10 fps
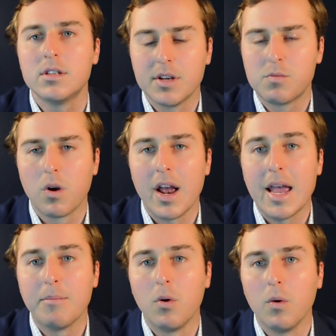because we're
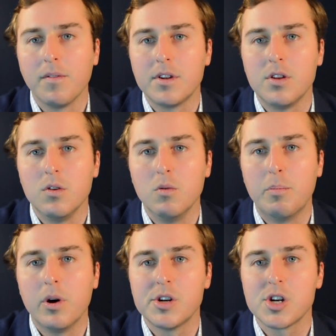able to
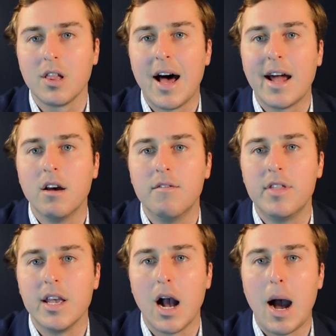push a lot of
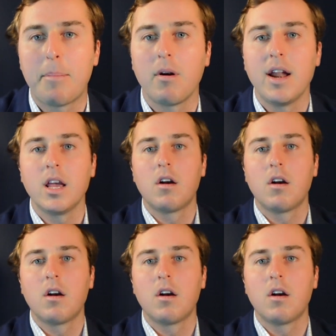the operating